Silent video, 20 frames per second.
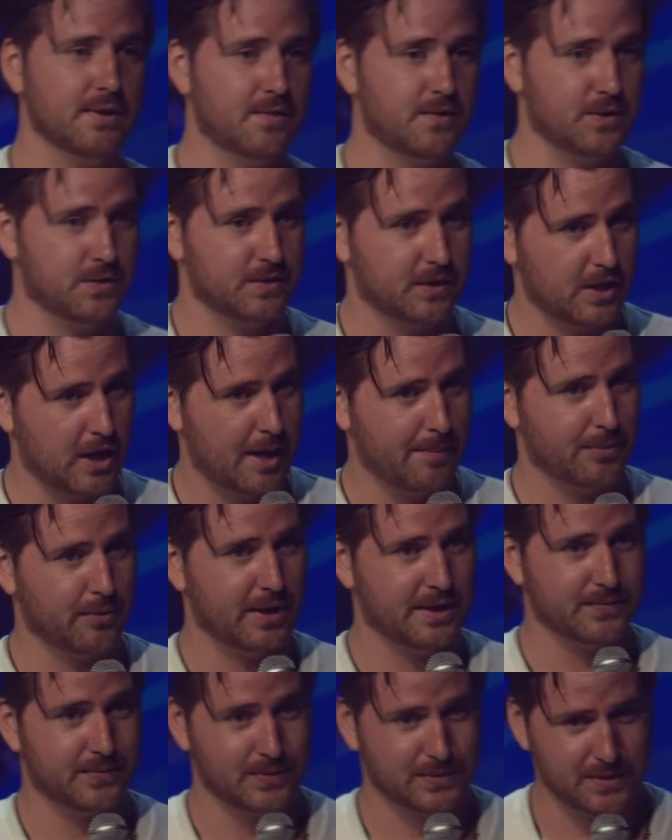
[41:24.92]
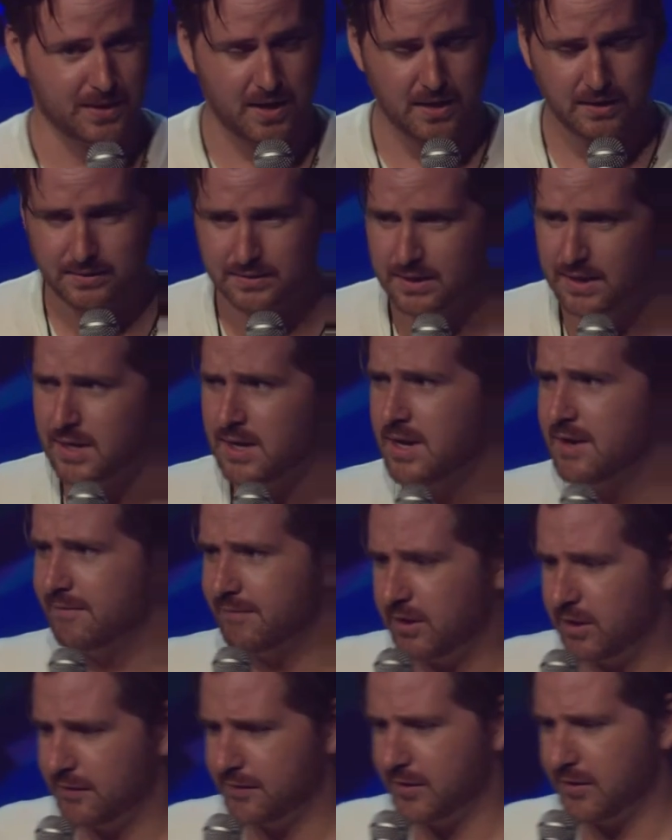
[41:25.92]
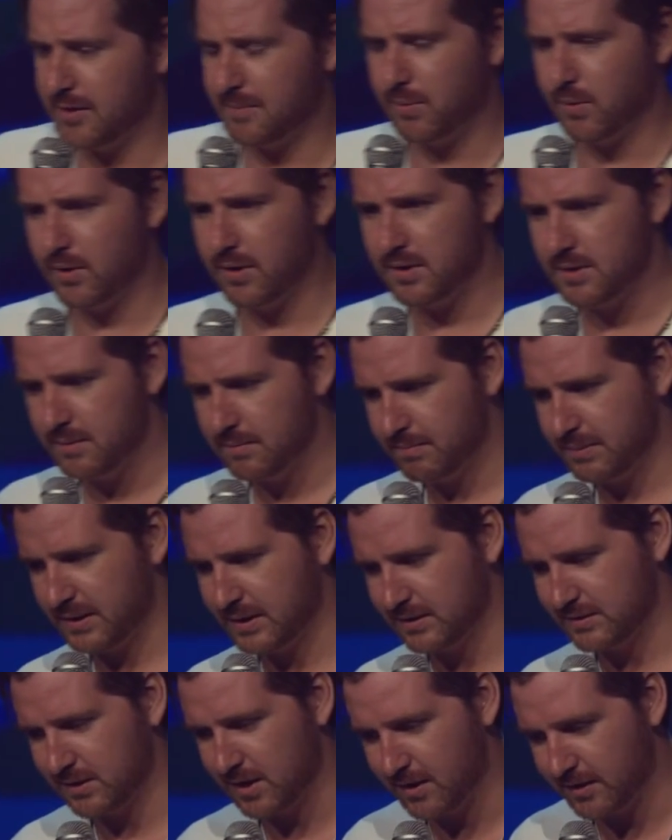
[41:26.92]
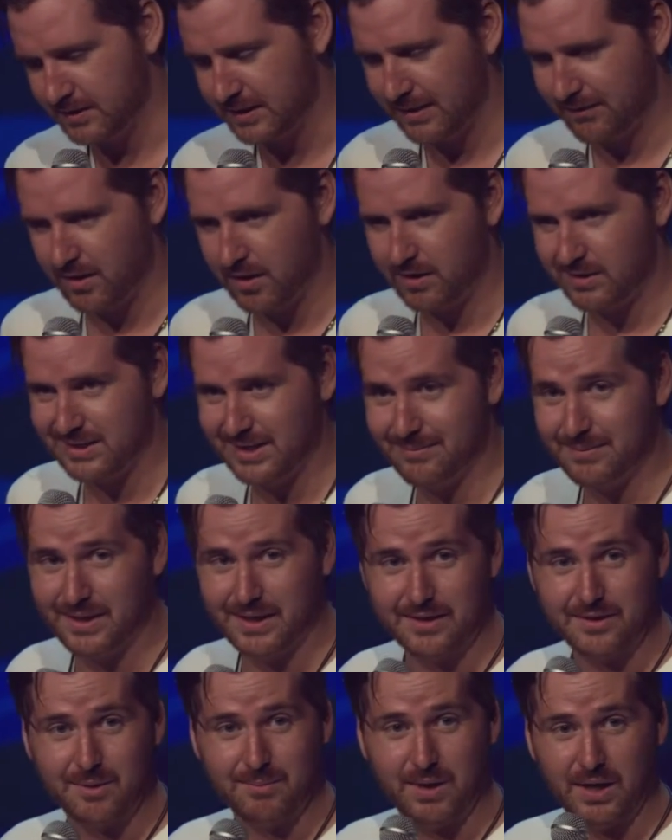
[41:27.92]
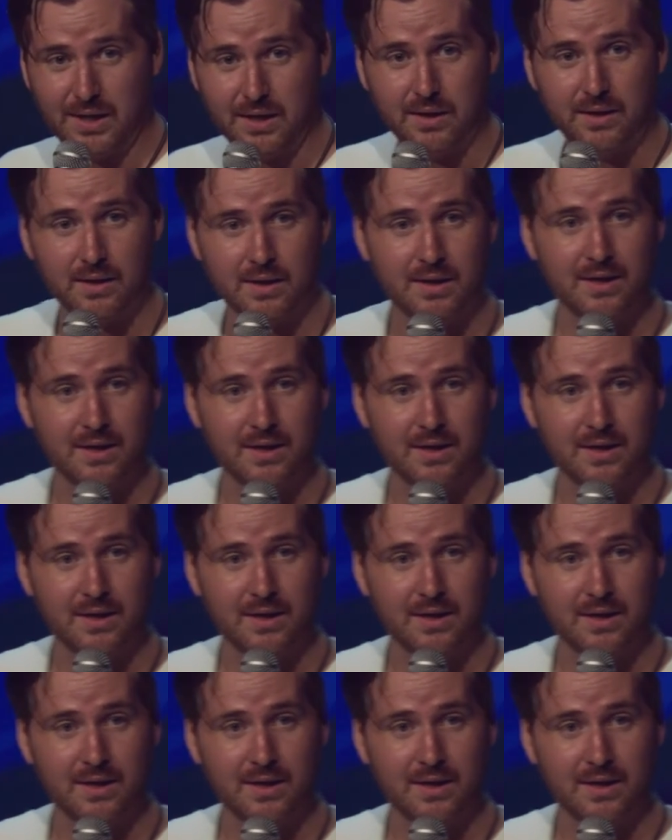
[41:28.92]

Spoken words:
and the use of copyrights for songs. Very, very important, because artists have a hard time getting their money.